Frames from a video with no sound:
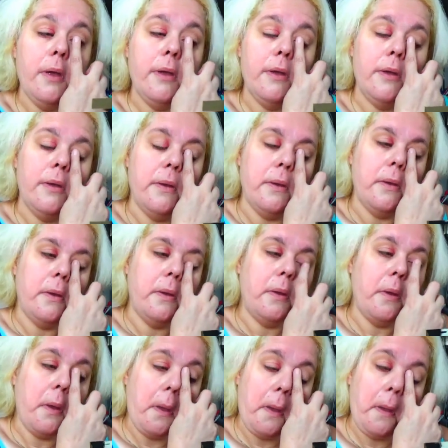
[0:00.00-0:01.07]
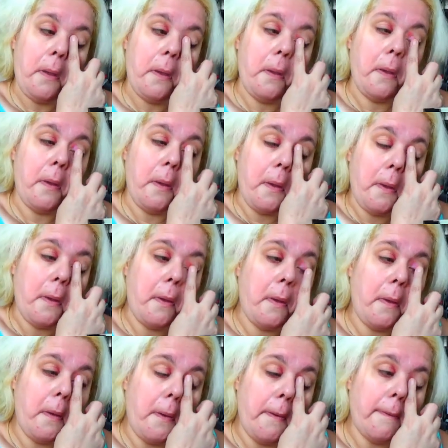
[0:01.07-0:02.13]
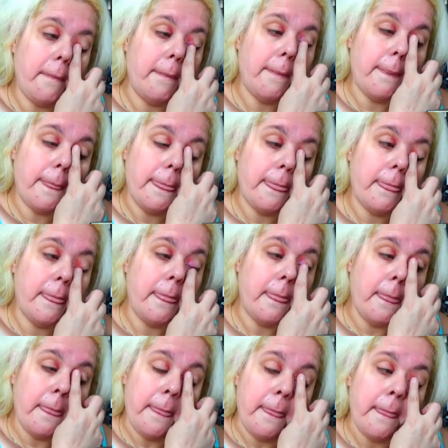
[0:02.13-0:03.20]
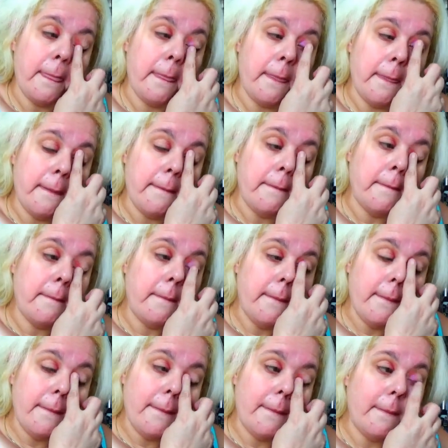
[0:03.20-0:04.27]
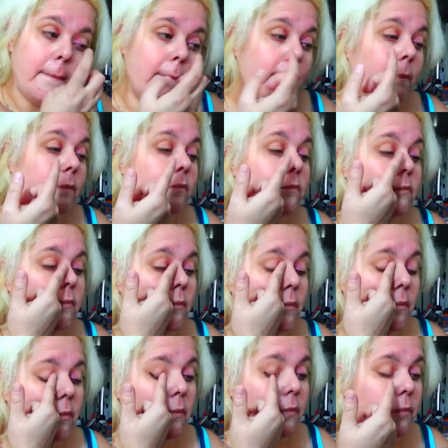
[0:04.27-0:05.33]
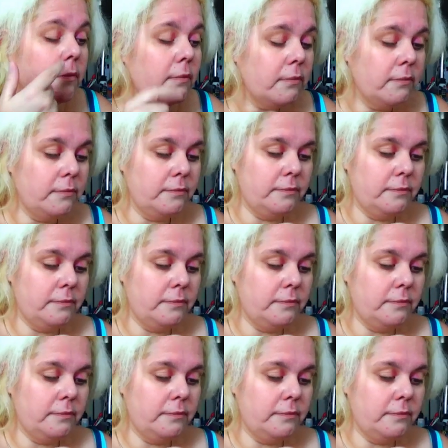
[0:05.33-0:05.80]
Nothing is said.